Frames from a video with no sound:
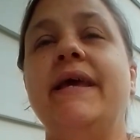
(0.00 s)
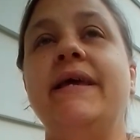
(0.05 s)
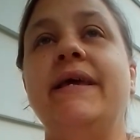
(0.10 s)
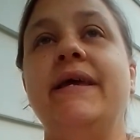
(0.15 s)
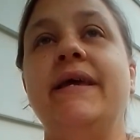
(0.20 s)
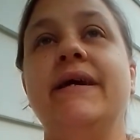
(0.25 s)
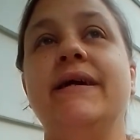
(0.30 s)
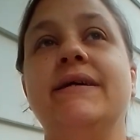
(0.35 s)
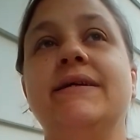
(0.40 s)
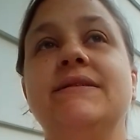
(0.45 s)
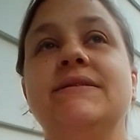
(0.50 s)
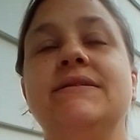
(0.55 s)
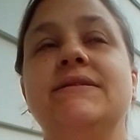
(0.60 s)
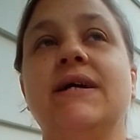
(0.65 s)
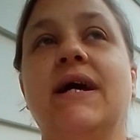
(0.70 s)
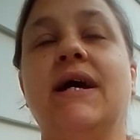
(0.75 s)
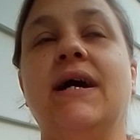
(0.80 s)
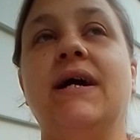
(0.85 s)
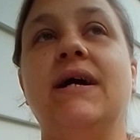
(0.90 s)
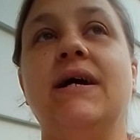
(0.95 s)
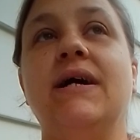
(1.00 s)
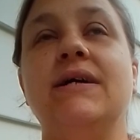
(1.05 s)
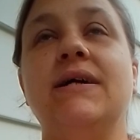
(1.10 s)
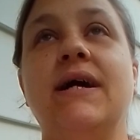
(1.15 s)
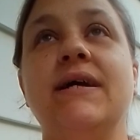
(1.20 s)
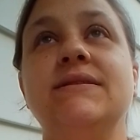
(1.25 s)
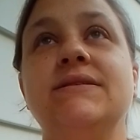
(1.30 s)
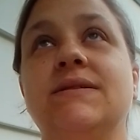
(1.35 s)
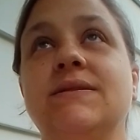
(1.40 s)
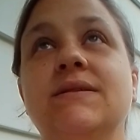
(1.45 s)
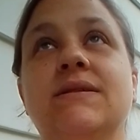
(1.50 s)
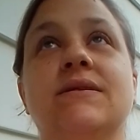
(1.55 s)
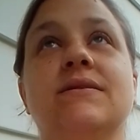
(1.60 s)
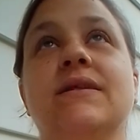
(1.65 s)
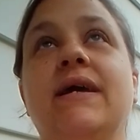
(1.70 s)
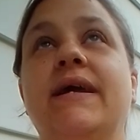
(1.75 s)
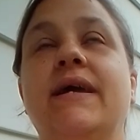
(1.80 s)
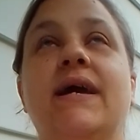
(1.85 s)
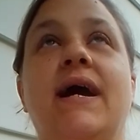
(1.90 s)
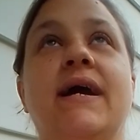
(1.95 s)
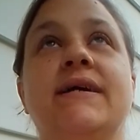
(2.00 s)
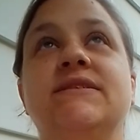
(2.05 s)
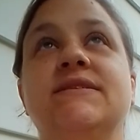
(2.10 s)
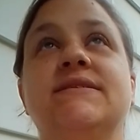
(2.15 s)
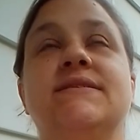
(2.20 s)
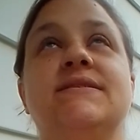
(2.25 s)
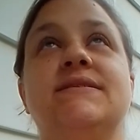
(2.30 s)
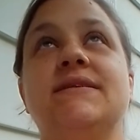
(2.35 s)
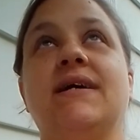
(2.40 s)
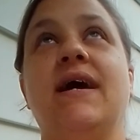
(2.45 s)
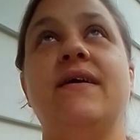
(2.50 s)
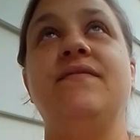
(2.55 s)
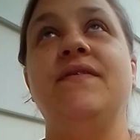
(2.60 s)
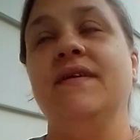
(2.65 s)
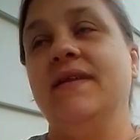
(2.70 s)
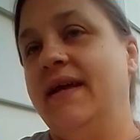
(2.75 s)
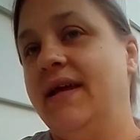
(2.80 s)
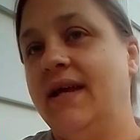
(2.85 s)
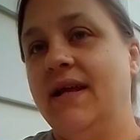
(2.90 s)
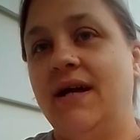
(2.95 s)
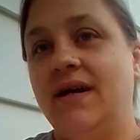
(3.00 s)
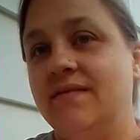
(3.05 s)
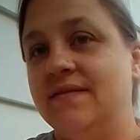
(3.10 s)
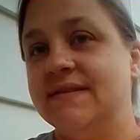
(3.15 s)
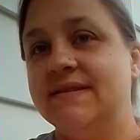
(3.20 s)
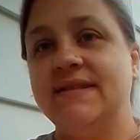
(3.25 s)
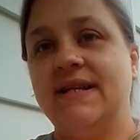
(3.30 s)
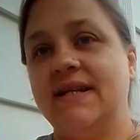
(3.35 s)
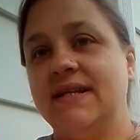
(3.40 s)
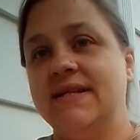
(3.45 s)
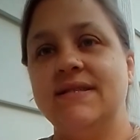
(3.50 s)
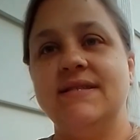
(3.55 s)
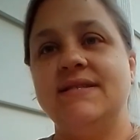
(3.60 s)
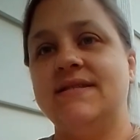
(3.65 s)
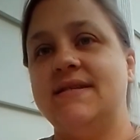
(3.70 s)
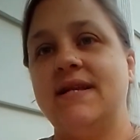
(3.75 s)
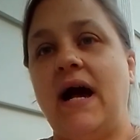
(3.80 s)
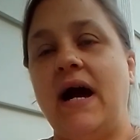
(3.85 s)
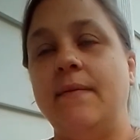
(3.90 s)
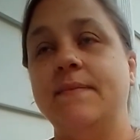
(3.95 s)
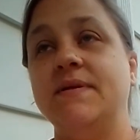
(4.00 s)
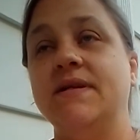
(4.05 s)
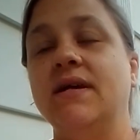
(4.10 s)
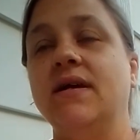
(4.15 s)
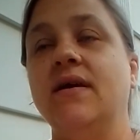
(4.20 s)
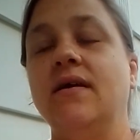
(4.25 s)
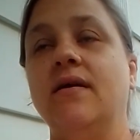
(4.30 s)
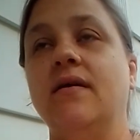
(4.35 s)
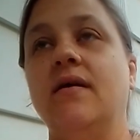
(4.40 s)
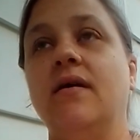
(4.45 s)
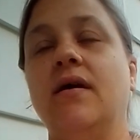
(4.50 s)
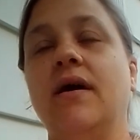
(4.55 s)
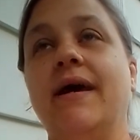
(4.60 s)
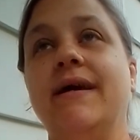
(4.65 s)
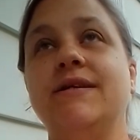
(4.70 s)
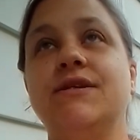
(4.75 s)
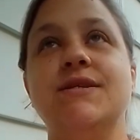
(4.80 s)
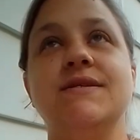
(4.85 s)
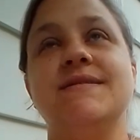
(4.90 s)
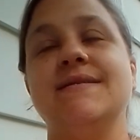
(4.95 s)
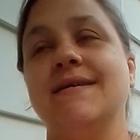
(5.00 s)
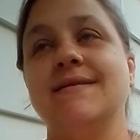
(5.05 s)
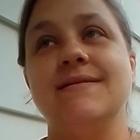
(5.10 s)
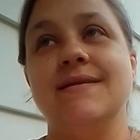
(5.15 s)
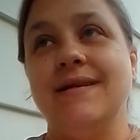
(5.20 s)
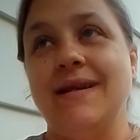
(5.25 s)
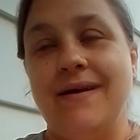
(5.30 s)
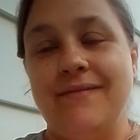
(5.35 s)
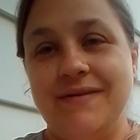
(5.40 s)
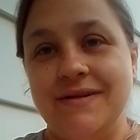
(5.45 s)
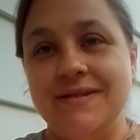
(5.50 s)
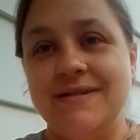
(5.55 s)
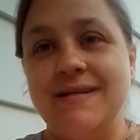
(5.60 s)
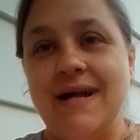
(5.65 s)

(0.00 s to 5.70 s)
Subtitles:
and I told her, like, I feel like it all of a sudden stopped. And she says it never